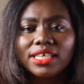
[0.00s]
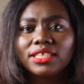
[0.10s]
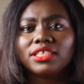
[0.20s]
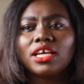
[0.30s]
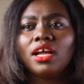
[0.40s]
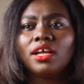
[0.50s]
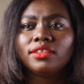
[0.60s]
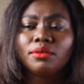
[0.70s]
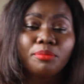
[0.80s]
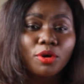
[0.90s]
is
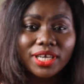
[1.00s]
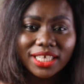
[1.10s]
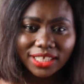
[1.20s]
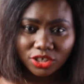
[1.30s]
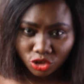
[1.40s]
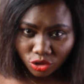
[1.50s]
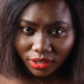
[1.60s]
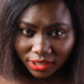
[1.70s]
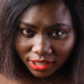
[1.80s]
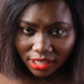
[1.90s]
the borders are
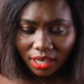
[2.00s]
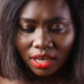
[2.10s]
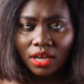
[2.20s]
shut,